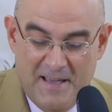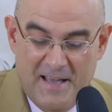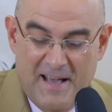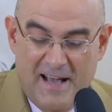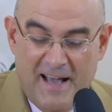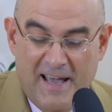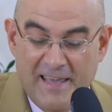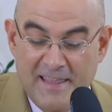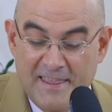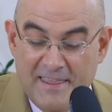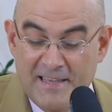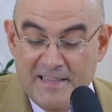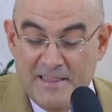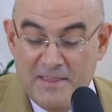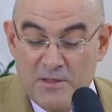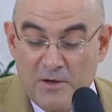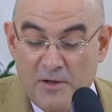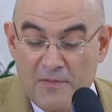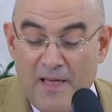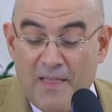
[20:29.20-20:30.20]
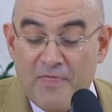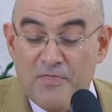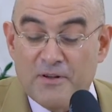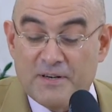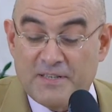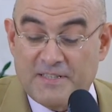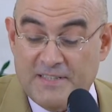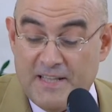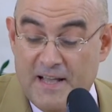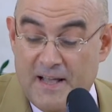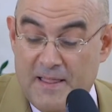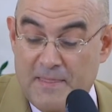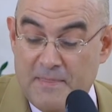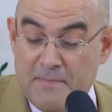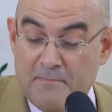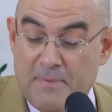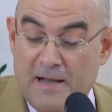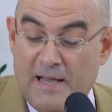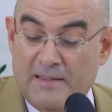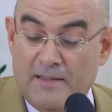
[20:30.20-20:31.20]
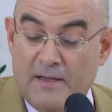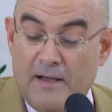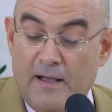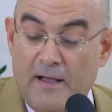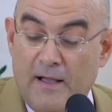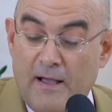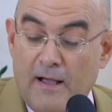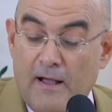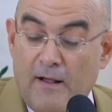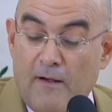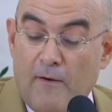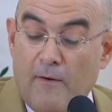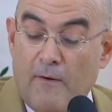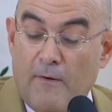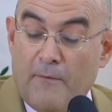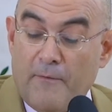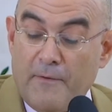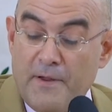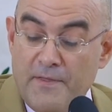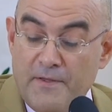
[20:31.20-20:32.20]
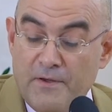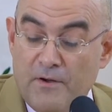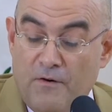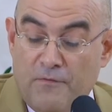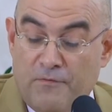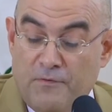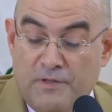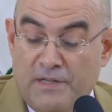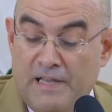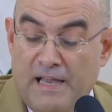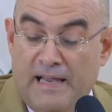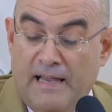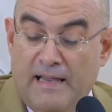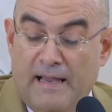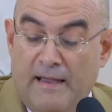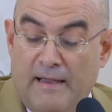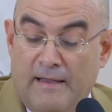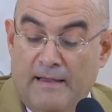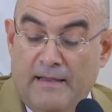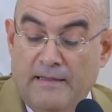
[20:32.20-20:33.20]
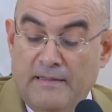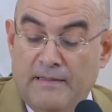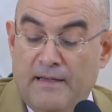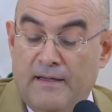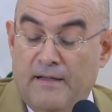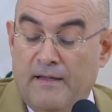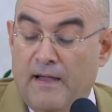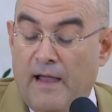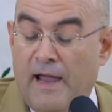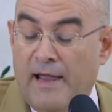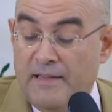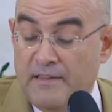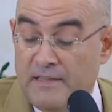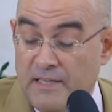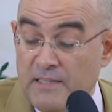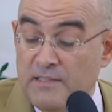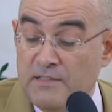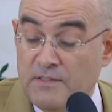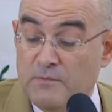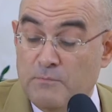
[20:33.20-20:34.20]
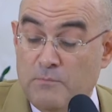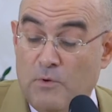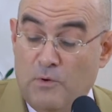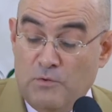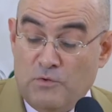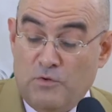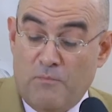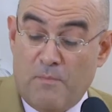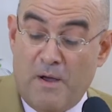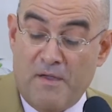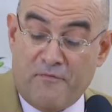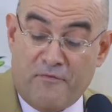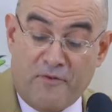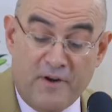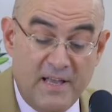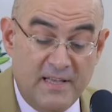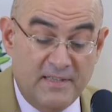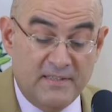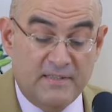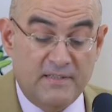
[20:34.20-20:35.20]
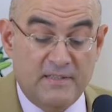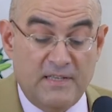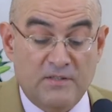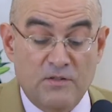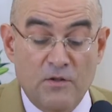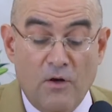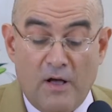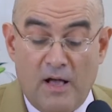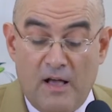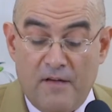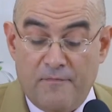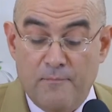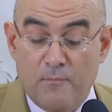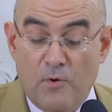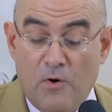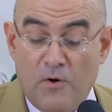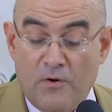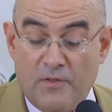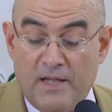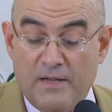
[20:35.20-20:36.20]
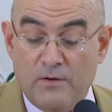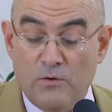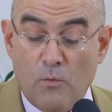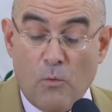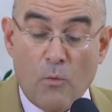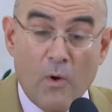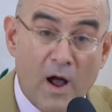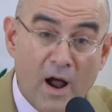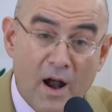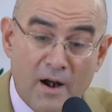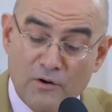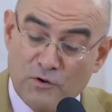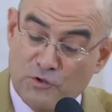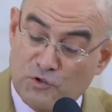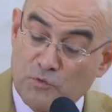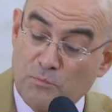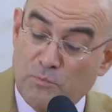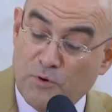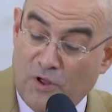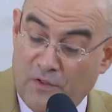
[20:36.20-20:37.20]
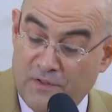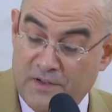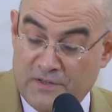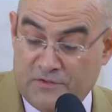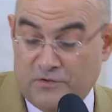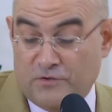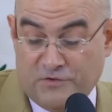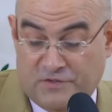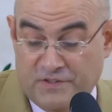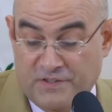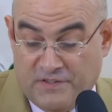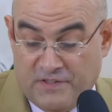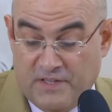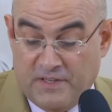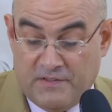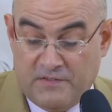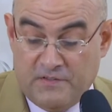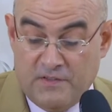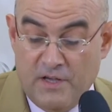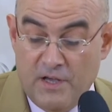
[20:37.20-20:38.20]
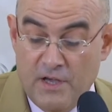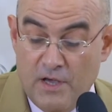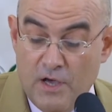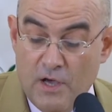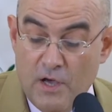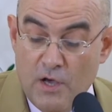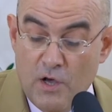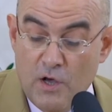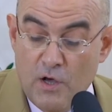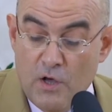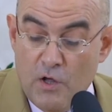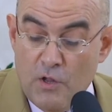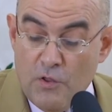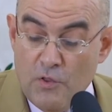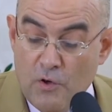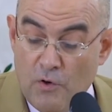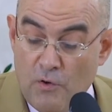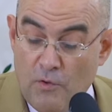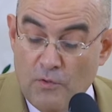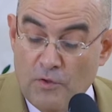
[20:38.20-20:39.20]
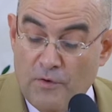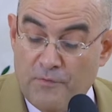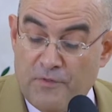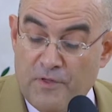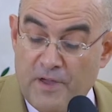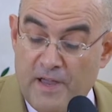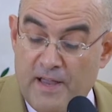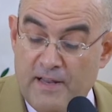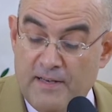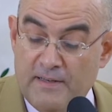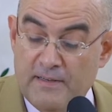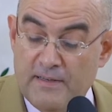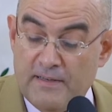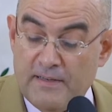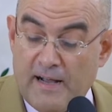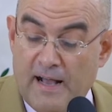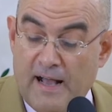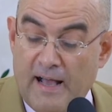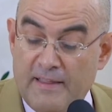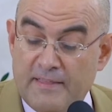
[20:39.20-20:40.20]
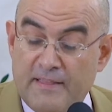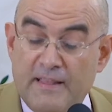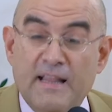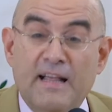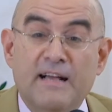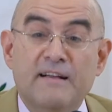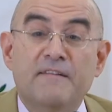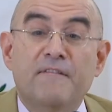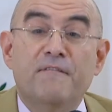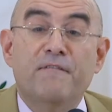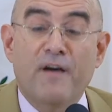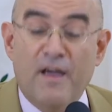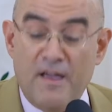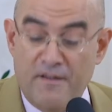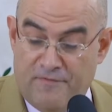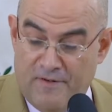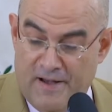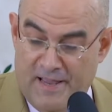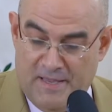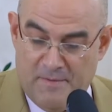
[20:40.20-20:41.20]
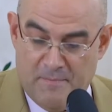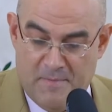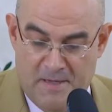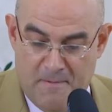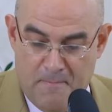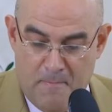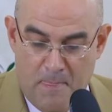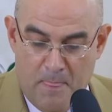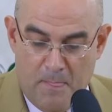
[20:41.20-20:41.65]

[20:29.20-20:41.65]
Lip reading: I did not understand, but already in the 18th, most of my friends did not have more than 1 or 2 brothers or sisters. None of them had 5 like me.